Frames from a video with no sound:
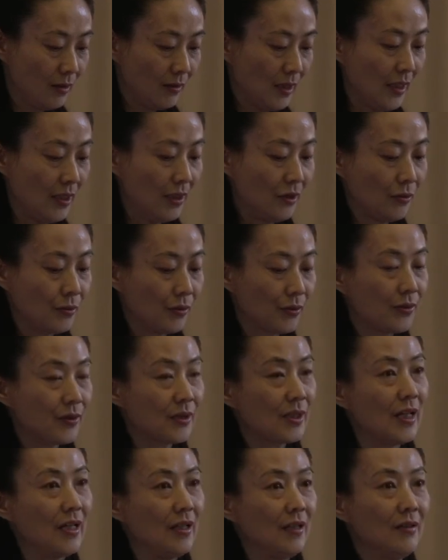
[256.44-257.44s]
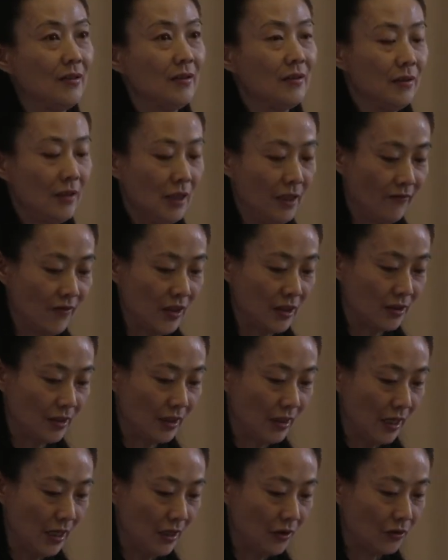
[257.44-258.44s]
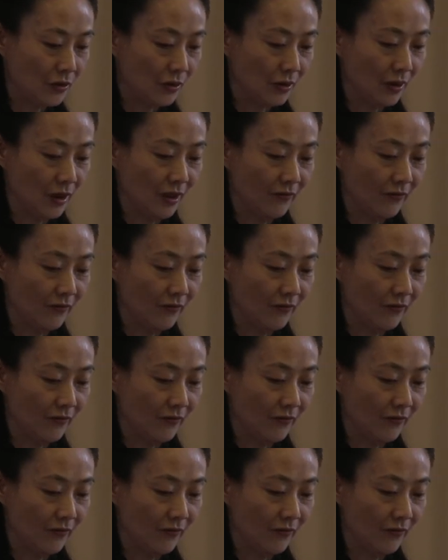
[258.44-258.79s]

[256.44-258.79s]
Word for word: That is to say, the investigation